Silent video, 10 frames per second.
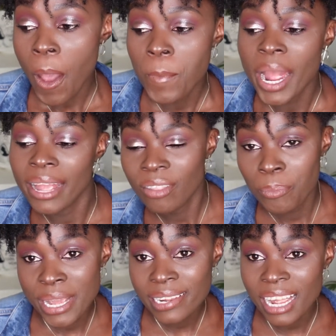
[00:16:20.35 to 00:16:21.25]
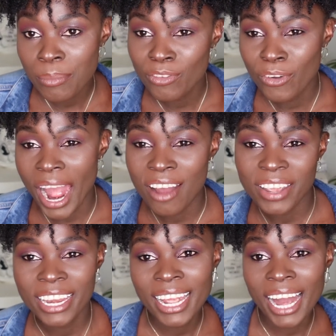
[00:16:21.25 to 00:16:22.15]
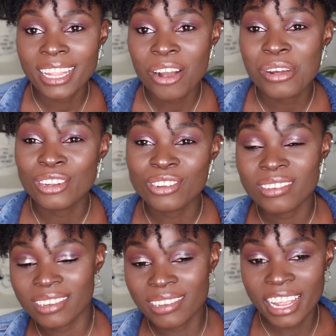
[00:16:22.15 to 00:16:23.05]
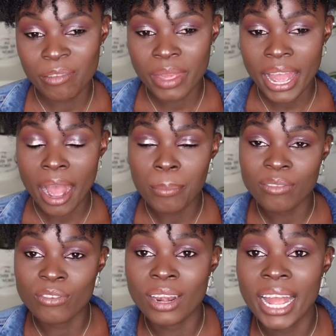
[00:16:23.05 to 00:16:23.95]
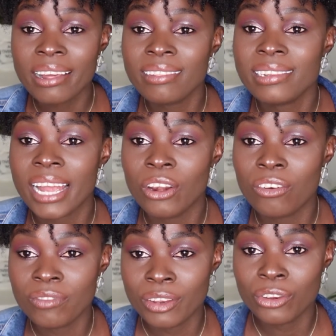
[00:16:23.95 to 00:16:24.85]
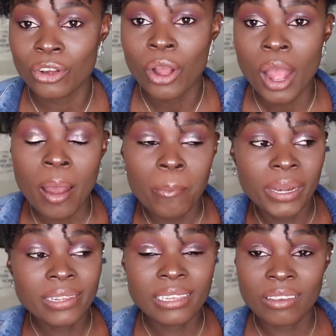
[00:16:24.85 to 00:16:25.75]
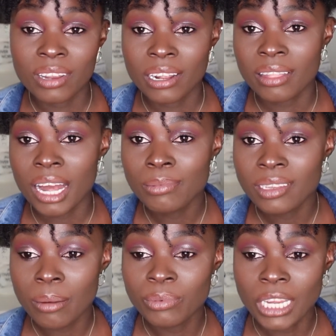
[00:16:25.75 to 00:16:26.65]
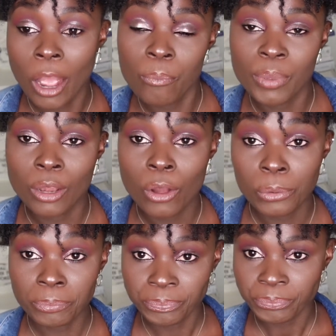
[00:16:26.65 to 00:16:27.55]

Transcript: But in the meantime, if you have any other questions, just hit me up. If you like this kind of video, please give it a thumbs up down below.